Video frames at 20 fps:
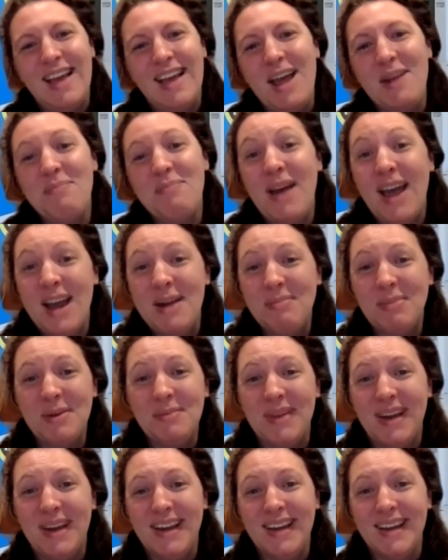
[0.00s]
and paper
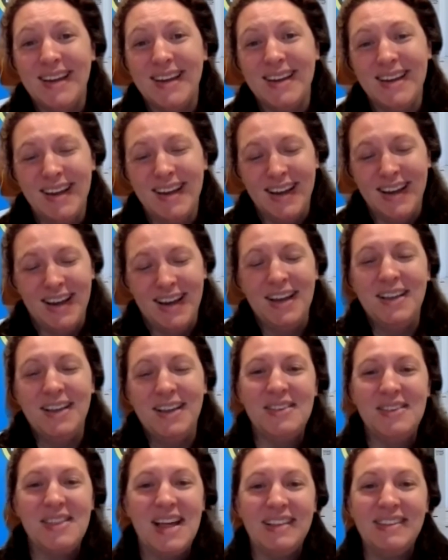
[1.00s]
making.
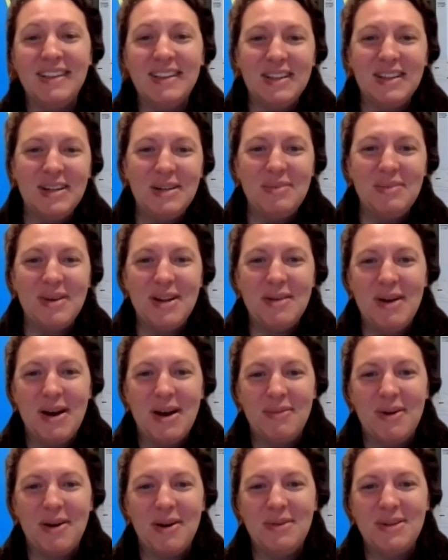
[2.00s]
So that's a little bit
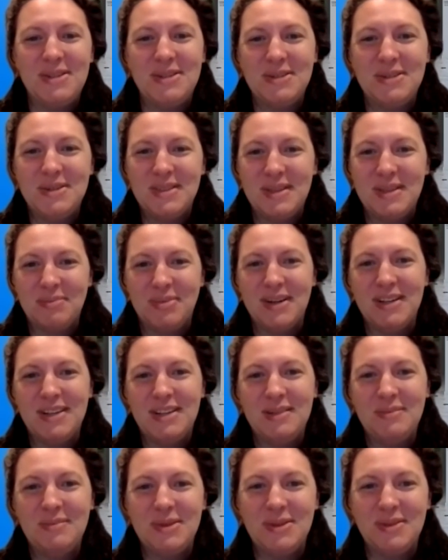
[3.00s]
about what we do at the
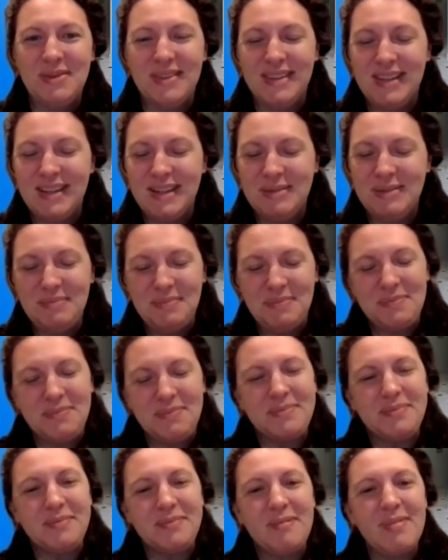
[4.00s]
Printing Museum.
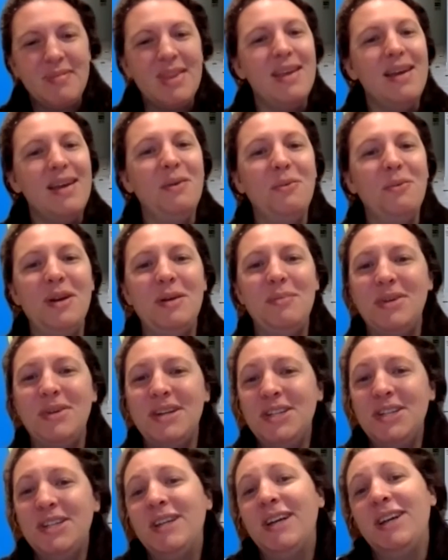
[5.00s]
We
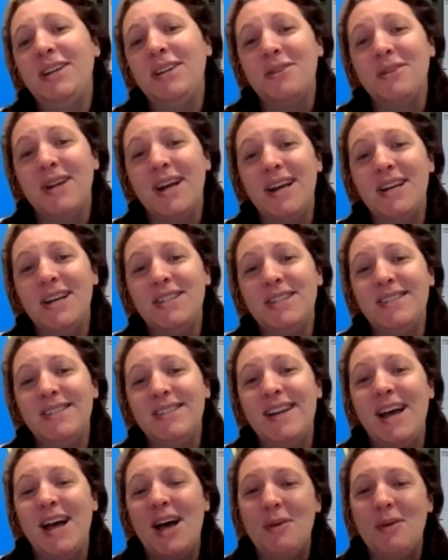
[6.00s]
appreciate donations
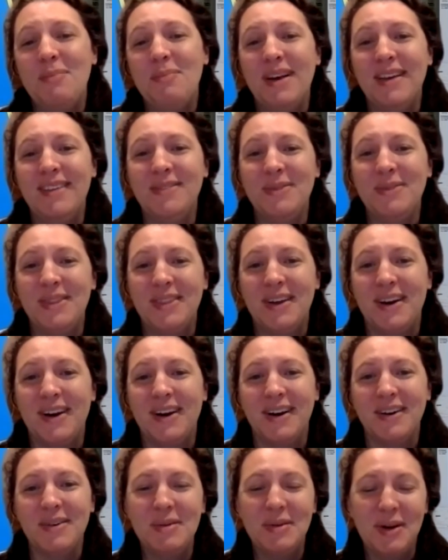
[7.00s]
to help us with
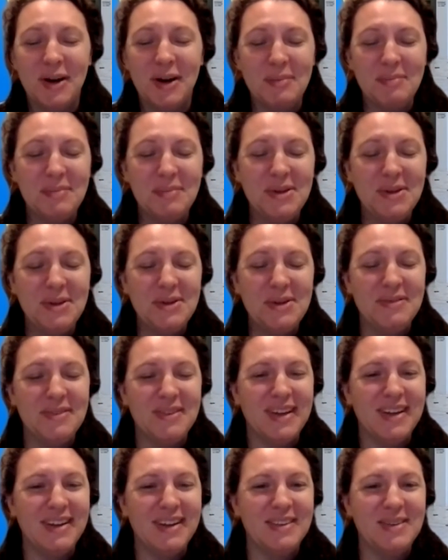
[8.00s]
our move
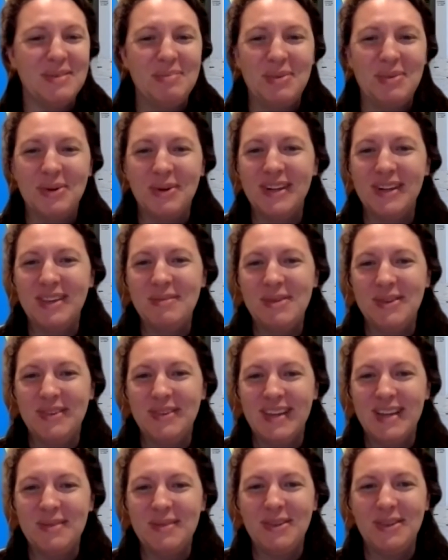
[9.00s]
and supporting the
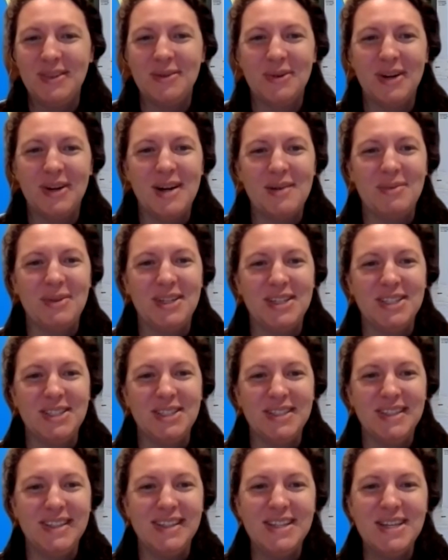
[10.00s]
museum so that we're able to
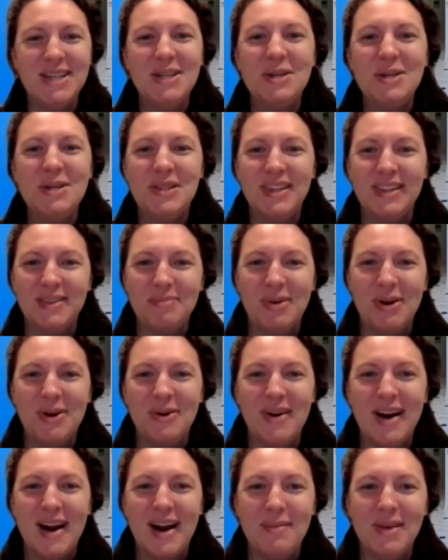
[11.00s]
continue this
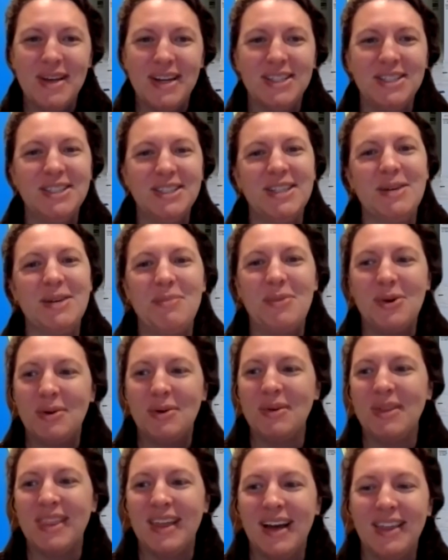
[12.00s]
programming and share more
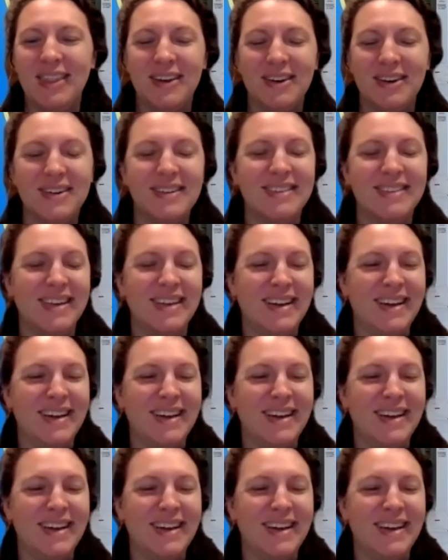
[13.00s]
with others.